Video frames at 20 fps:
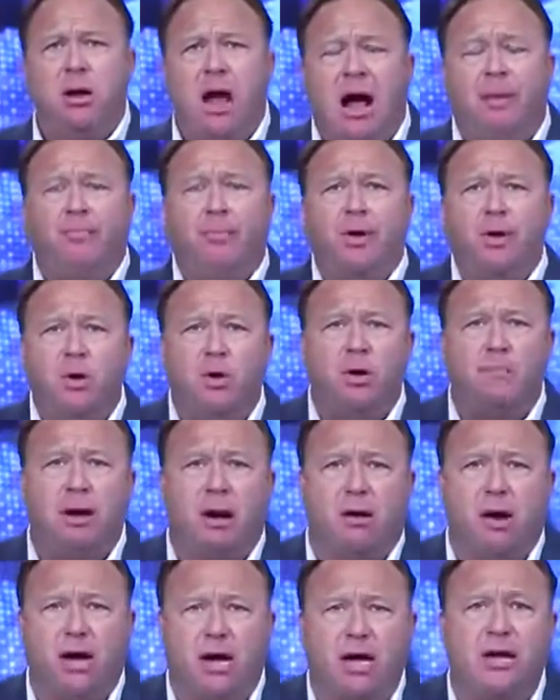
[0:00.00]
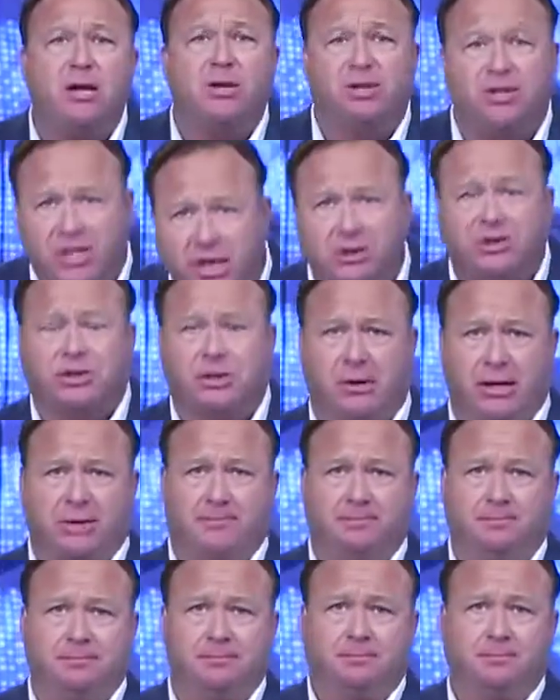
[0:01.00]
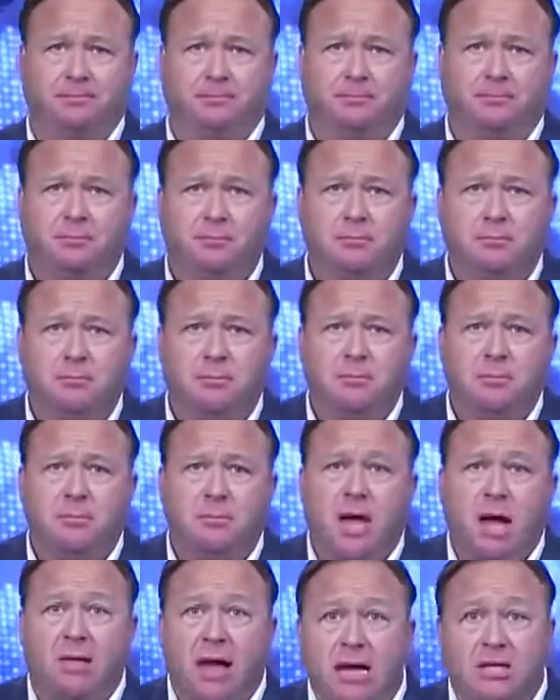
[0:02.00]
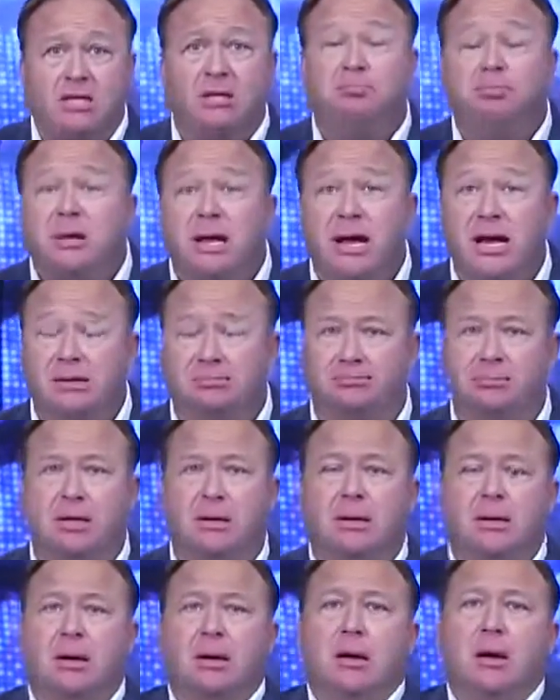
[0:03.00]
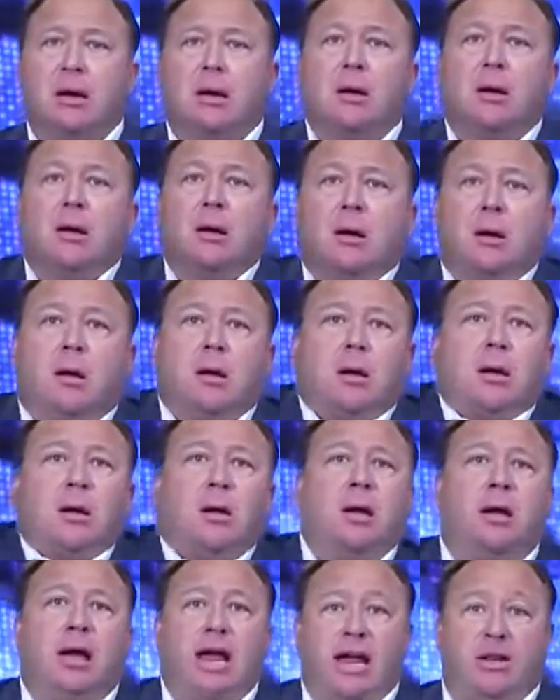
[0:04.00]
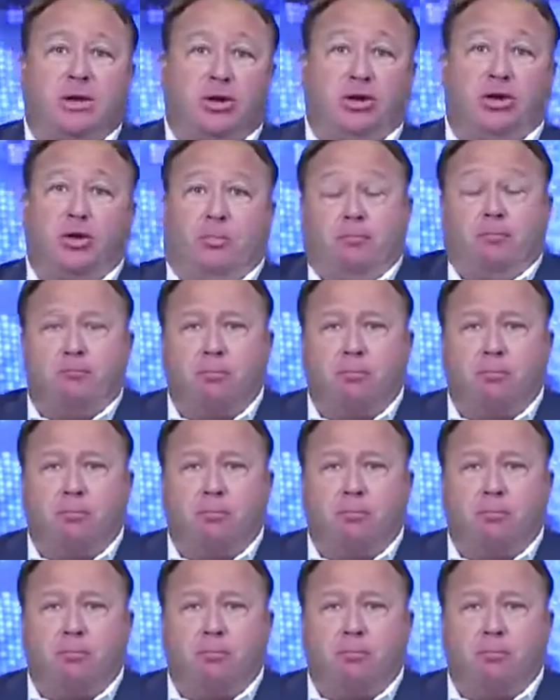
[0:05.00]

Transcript: not the new American century. Now, that's the plan. It's